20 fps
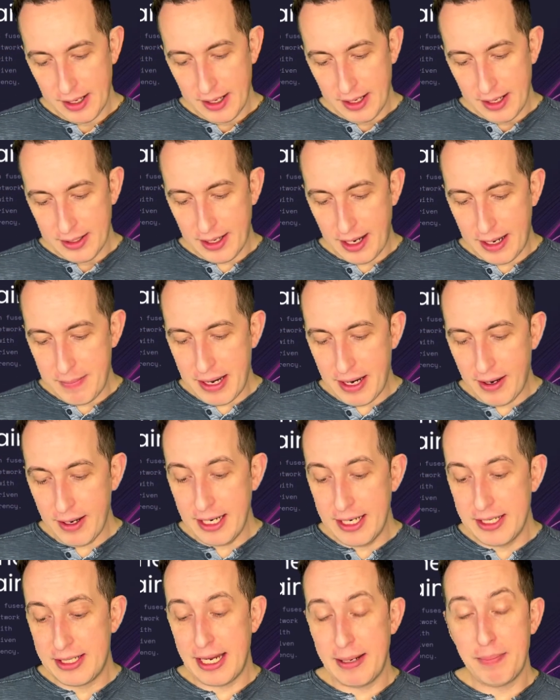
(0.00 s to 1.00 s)
Nimera
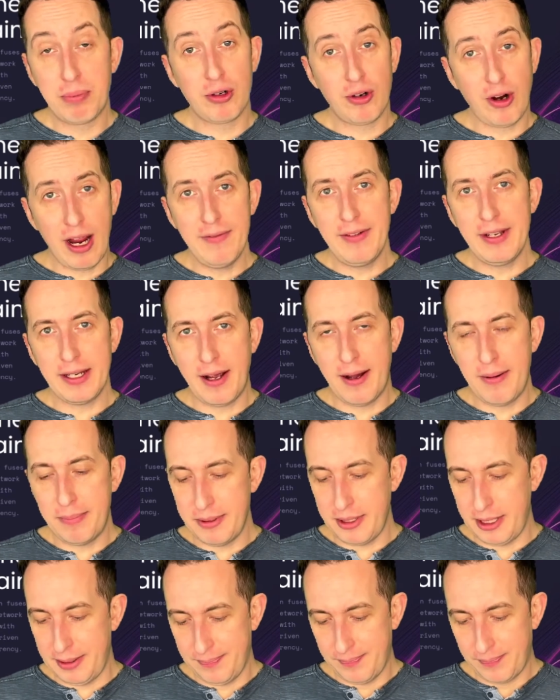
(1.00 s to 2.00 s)
is a private
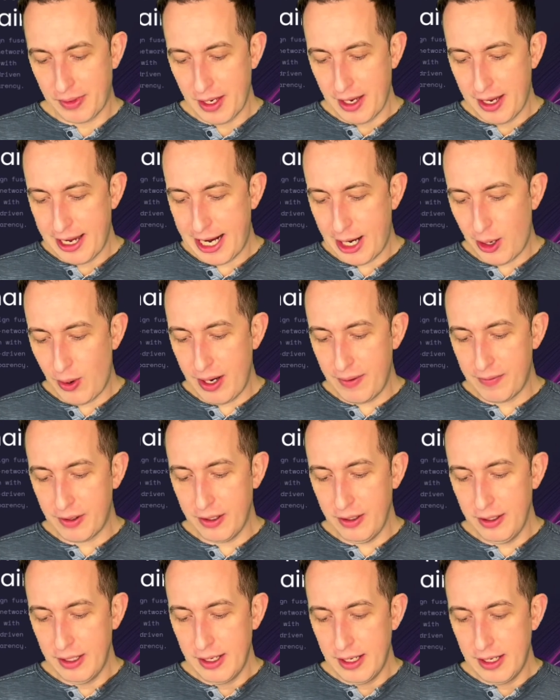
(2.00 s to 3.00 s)
company.
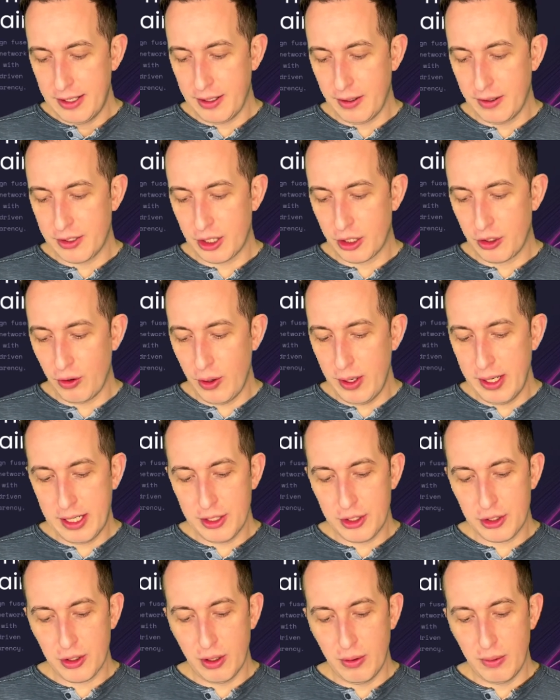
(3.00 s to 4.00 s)
However, there is a growing
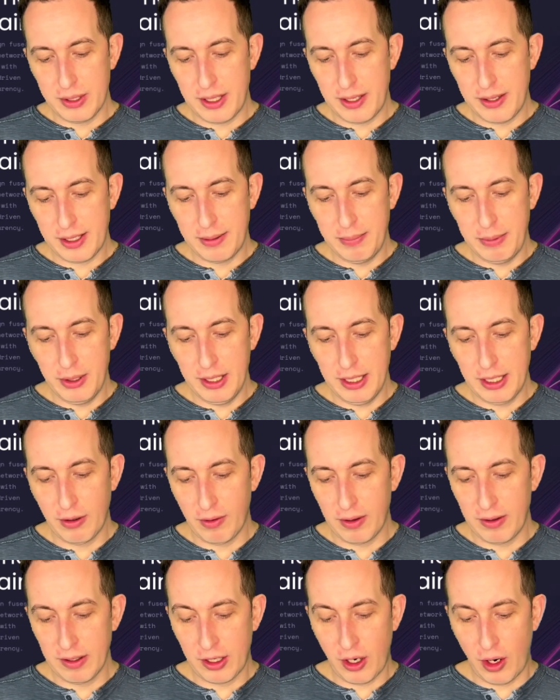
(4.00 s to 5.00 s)
concern within the community
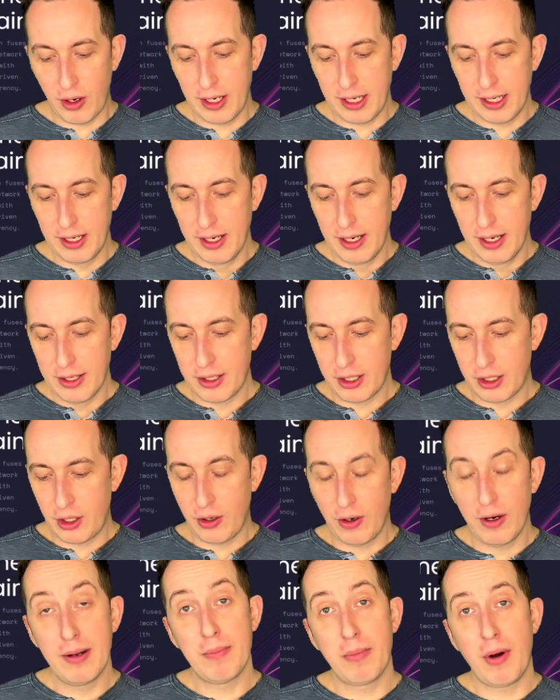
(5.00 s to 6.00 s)
regarding the
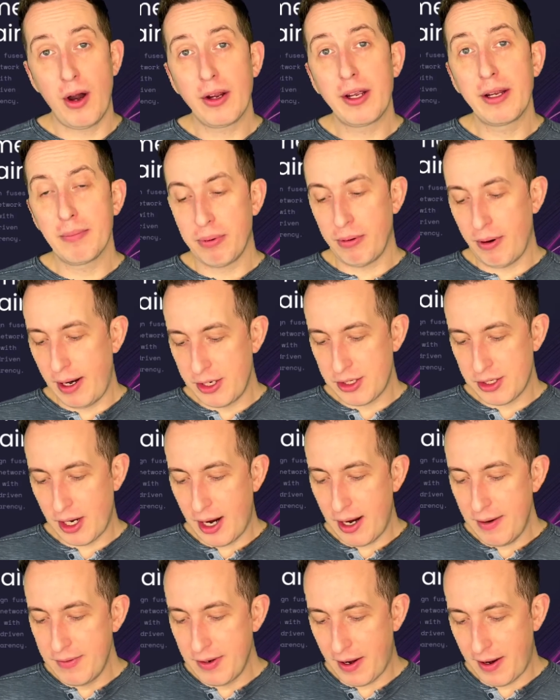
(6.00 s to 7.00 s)
current market price
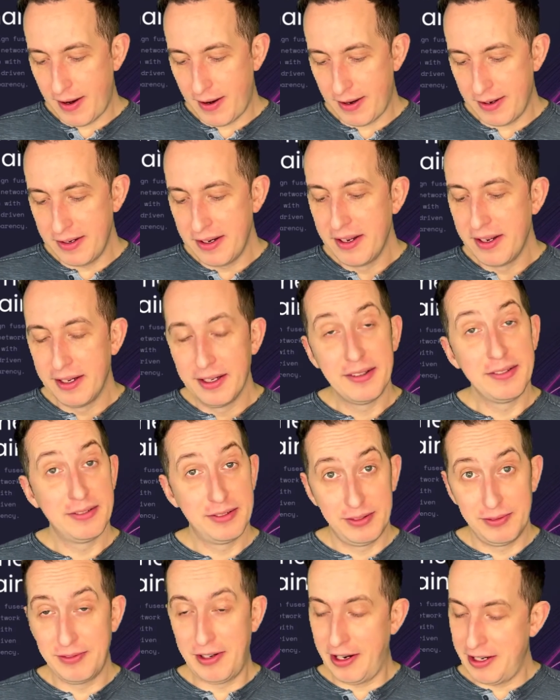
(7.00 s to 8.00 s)
of Nion,
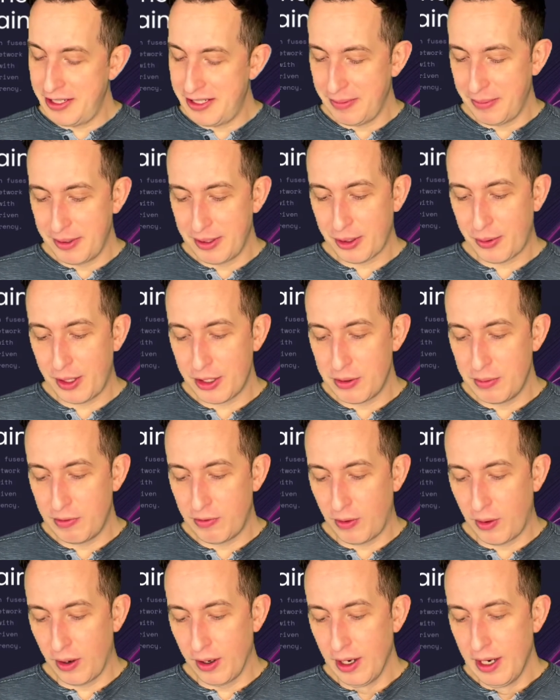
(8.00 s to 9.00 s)
very similar to the question
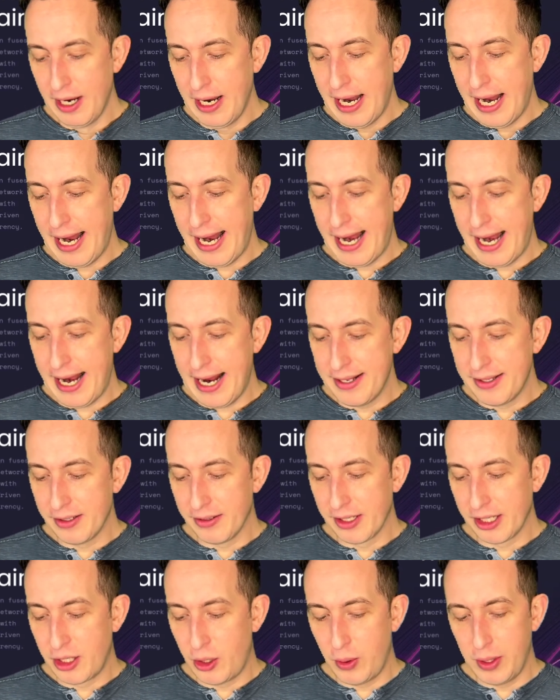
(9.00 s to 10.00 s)
before, and the
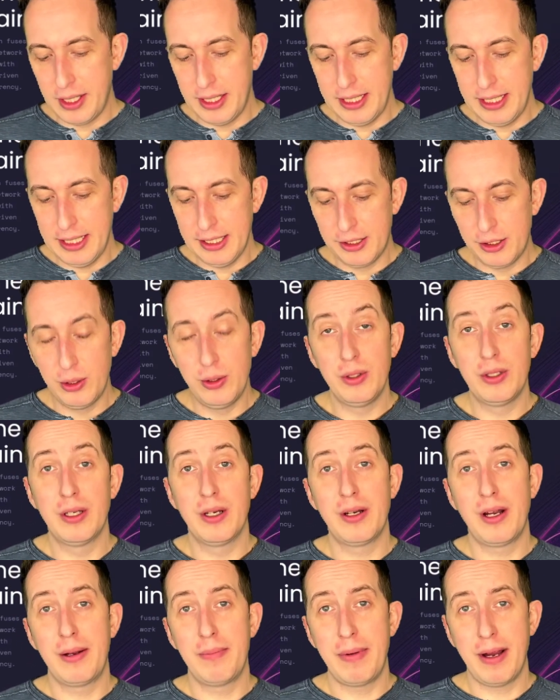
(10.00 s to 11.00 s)
liquidity to the
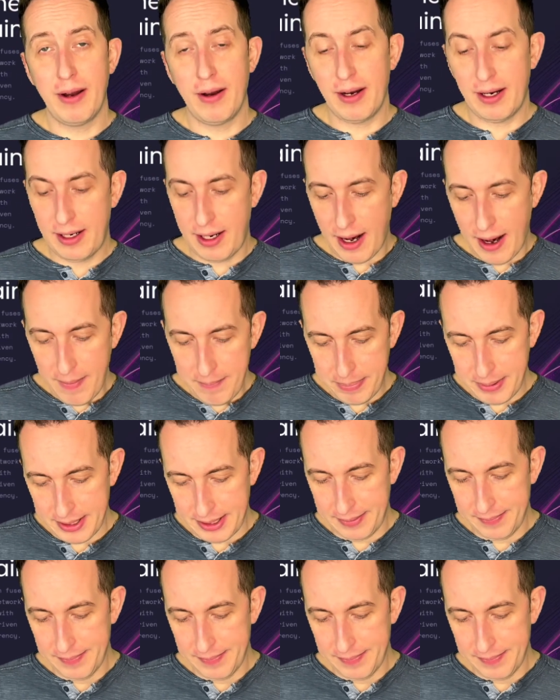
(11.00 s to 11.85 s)
Nimera company.